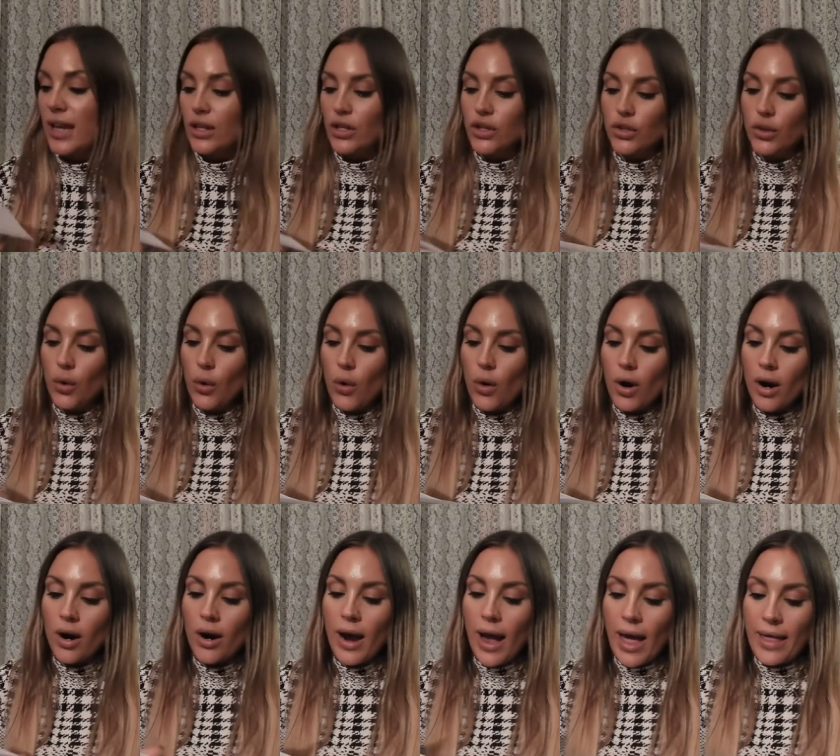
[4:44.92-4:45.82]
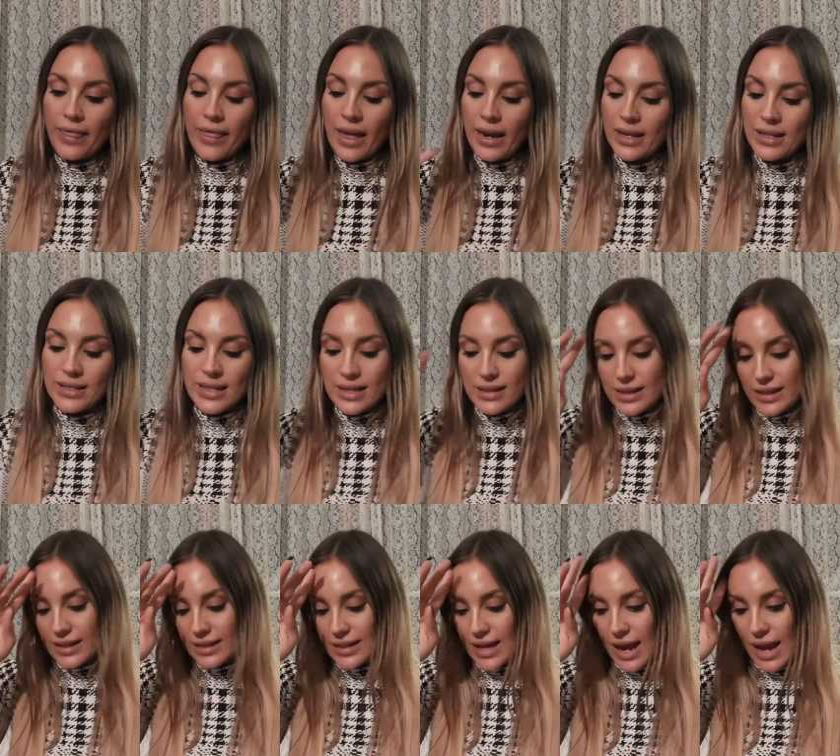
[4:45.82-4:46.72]
say Dior and then it says
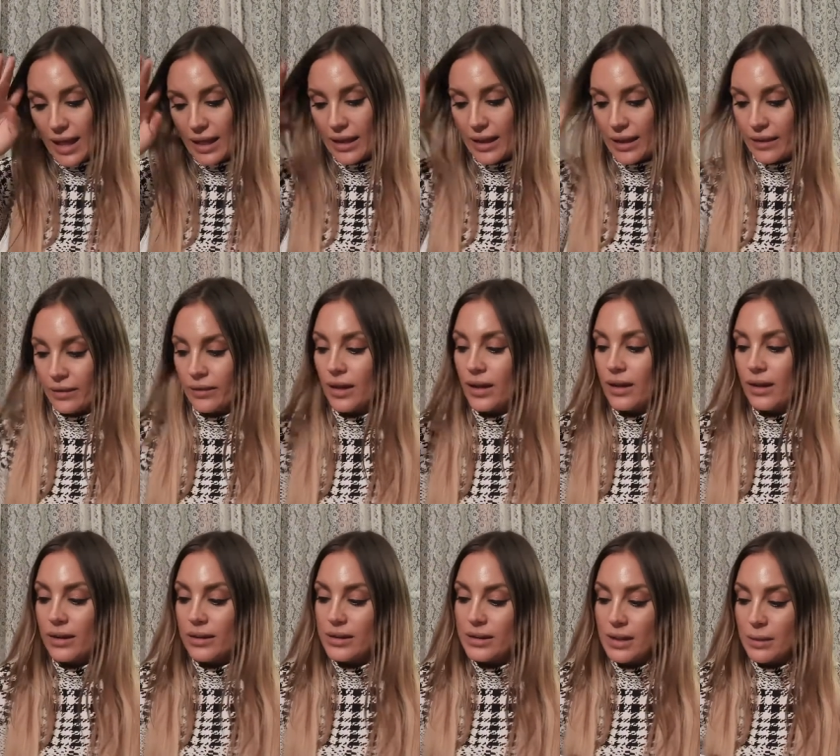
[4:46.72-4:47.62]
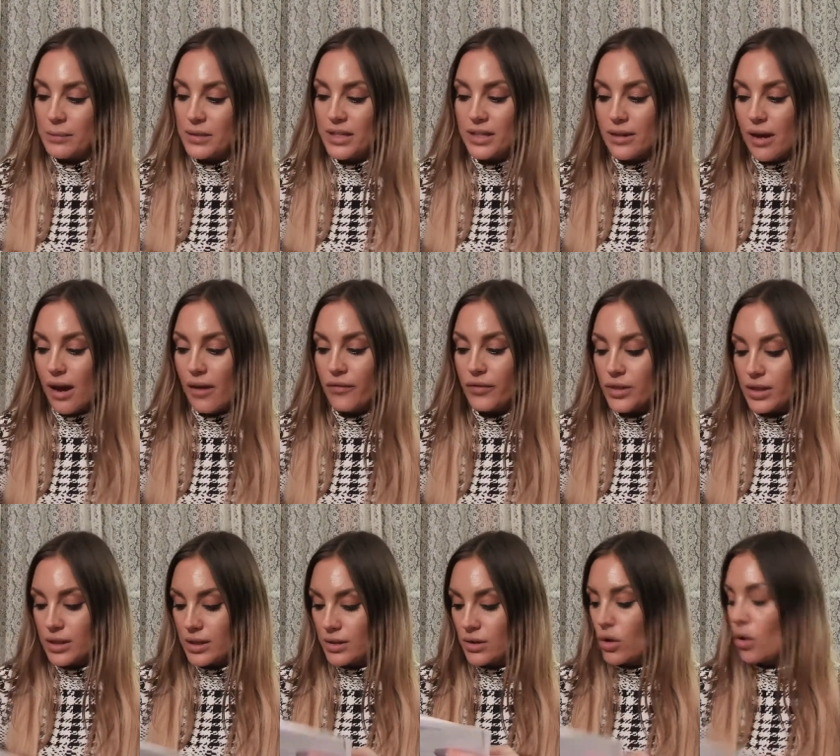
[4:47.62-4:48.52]
in Italian some stuff
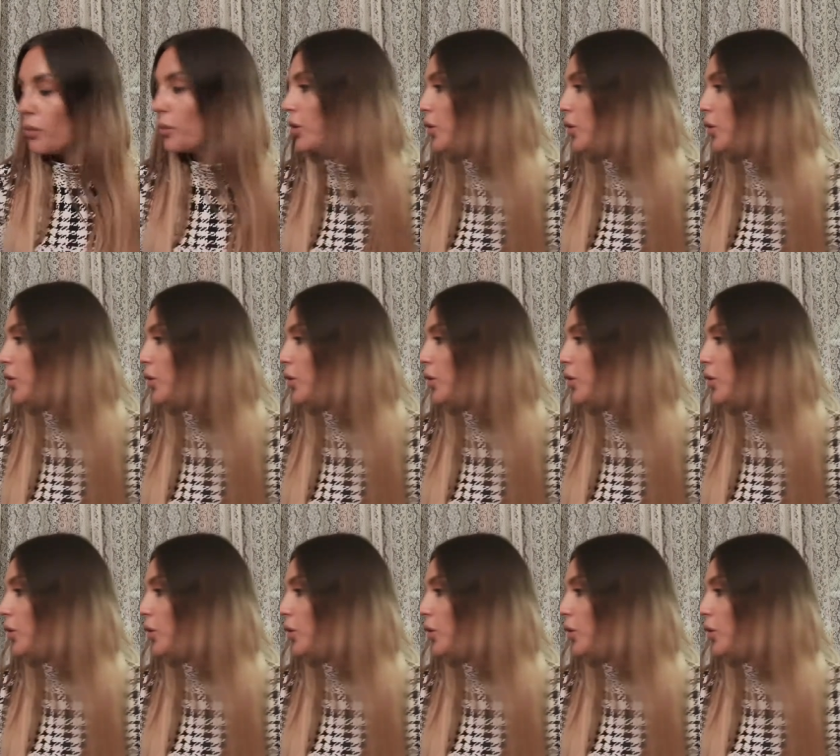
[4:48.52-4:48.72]
it's so